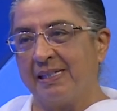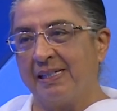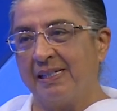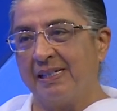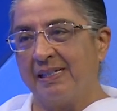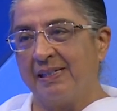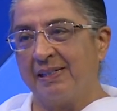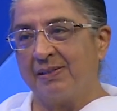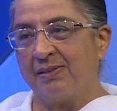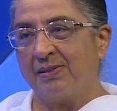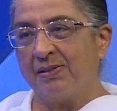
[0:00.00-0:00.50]

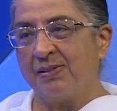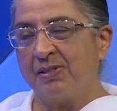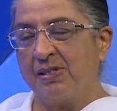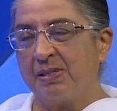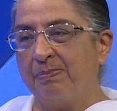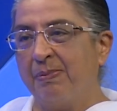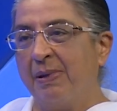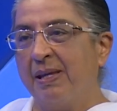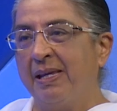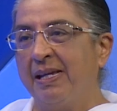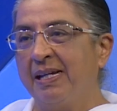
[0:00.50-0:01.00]
Hmm. So
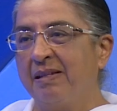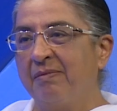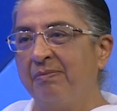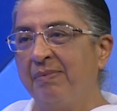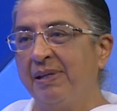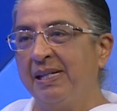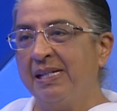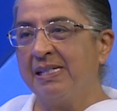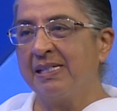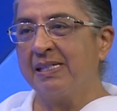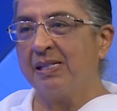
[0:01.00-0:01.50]
spirit
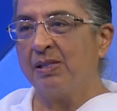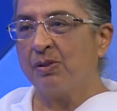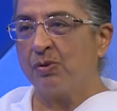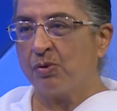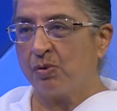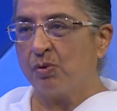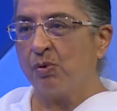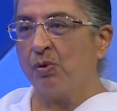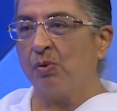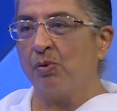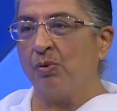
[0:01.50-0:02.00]
means
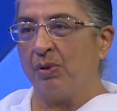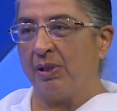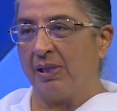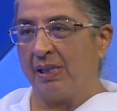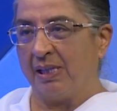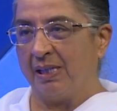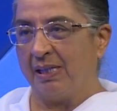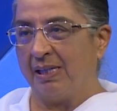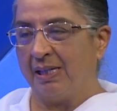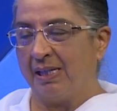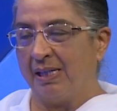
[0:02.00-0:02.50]
soul.